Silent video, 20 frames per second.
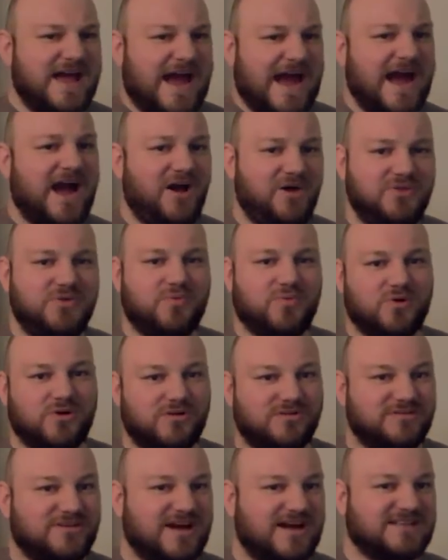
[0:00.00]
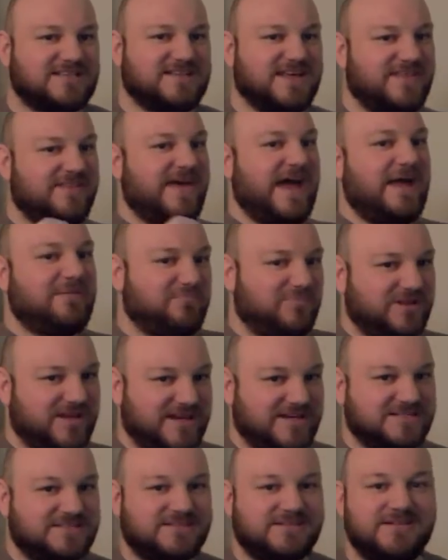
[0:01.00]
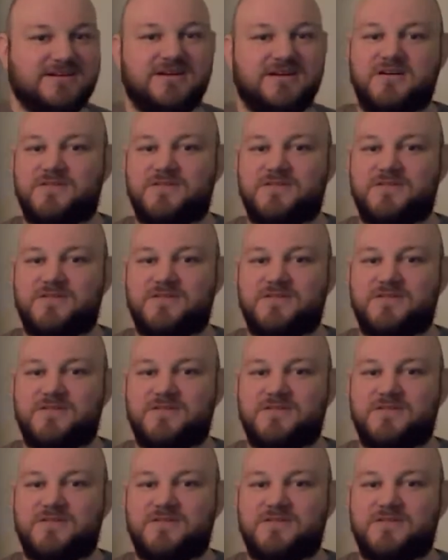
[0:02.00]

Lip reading: how the world got to that place